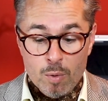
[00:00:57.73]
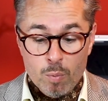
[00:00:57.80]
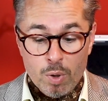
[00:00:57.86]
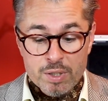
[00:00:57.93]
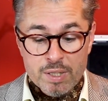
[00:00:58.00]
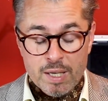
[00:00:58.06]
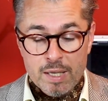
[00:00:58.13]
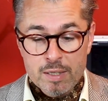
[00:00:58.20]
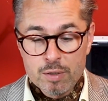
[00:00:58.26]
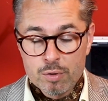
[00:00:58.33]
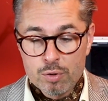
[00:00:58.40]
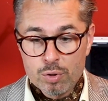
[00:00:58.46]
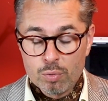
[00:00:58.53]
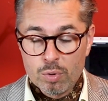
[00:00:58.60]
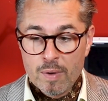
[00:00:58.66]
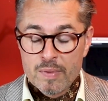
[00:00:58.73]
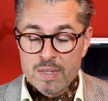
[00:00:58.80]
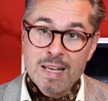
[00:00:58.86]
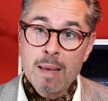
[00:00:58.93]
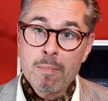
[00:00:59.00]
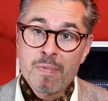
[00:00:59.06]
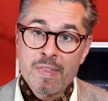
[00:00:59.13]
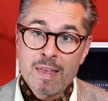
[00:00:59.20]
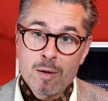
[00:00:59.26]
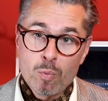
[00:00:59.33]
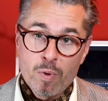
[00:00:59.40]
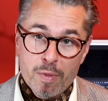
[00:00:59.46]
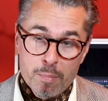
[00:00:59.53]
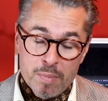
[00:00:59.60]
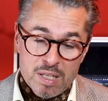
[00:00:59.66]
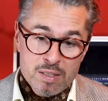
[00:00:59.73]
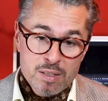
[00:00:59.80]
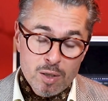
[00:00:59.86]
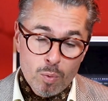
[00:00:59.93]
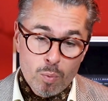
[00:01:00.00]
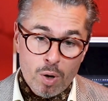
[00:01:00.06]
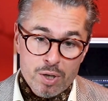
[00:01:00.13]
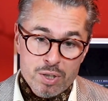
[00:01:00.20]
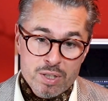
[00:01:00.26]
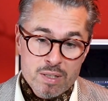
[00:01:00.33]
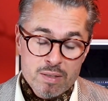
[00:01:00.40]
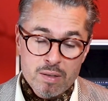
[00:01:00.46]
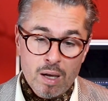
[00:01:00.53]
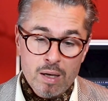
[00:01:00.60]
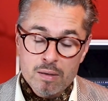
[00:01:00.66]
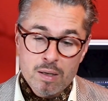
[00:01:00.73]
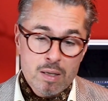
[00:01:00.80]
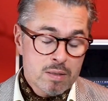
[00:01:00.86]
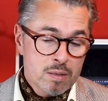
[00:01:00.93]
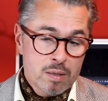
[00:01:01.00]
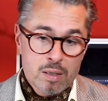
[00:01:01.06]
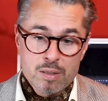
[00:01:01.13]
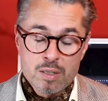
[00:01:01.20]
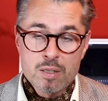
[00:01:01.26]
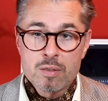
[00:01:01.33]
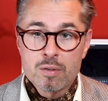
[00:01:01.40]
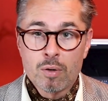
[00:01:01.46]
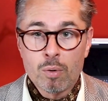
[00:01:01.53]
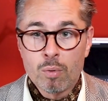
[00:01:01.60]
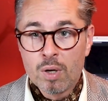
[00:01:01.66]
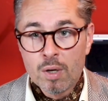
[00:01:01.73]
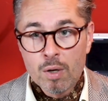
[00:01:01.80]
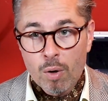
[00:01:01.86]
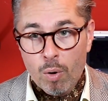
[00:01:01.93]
What can you do? Same thing with mid-tier watches like, let's say, Tissot,